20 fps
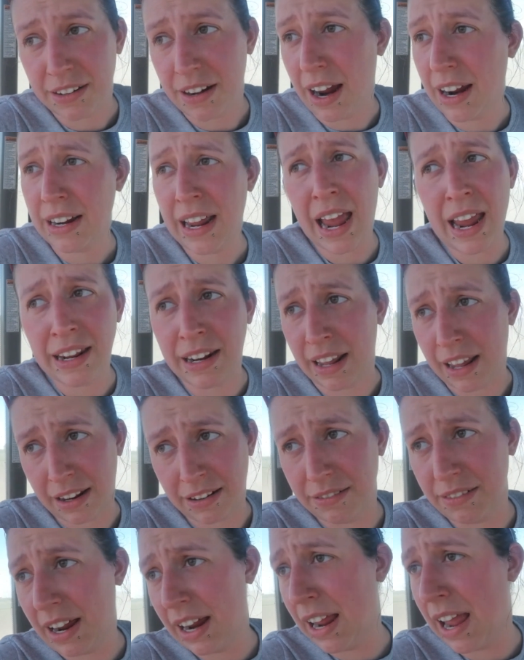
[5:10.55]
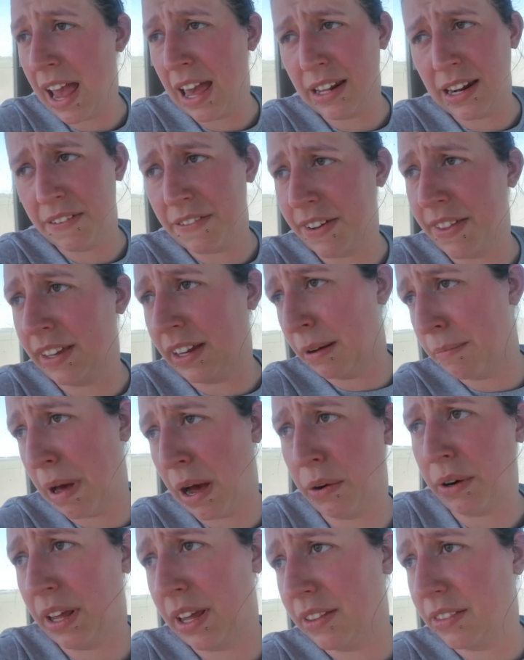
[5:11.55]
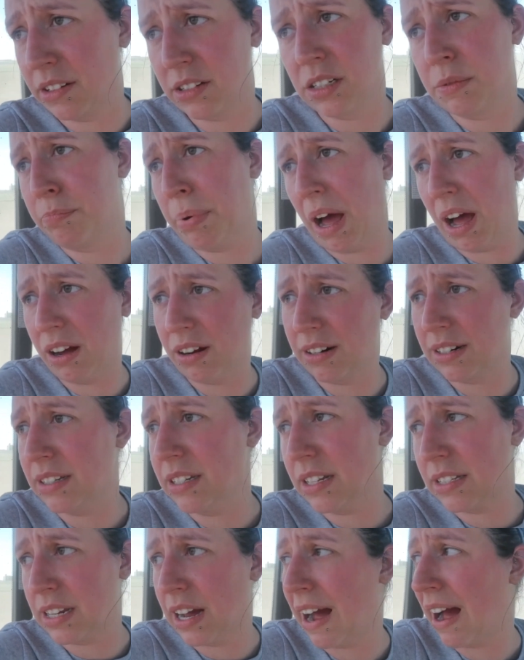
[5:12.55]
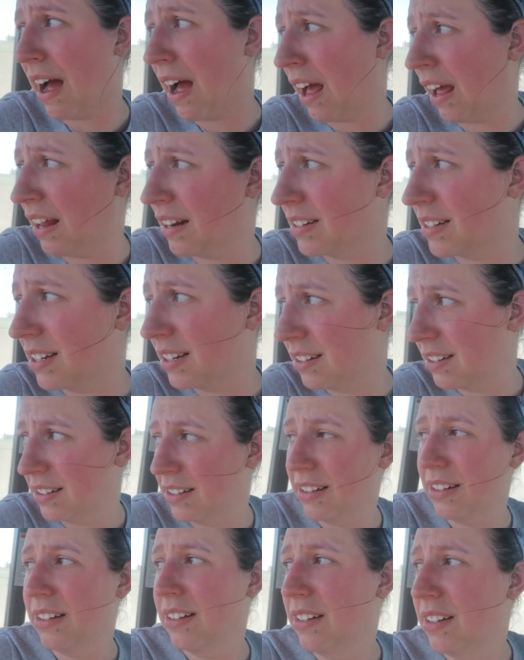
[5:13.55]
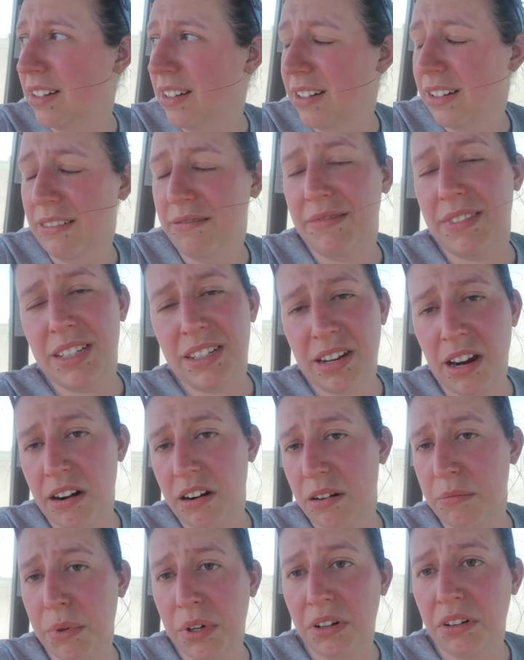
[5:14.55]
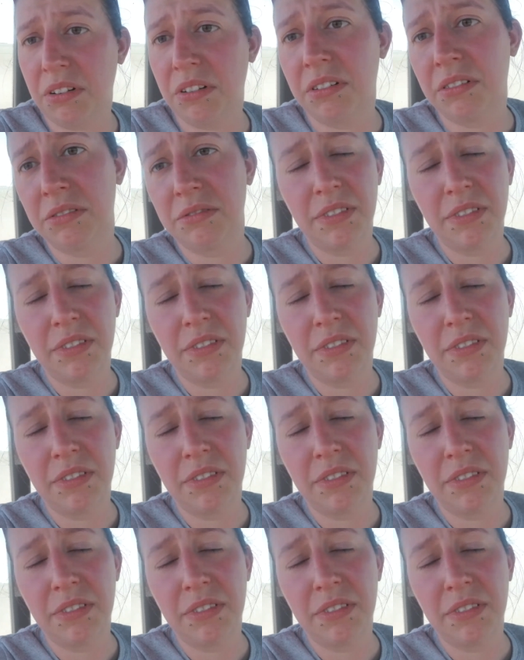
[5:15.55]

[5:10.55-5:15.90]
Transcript: I hate it. I hate everything about it. There's bugs, it's hot, it's terrible.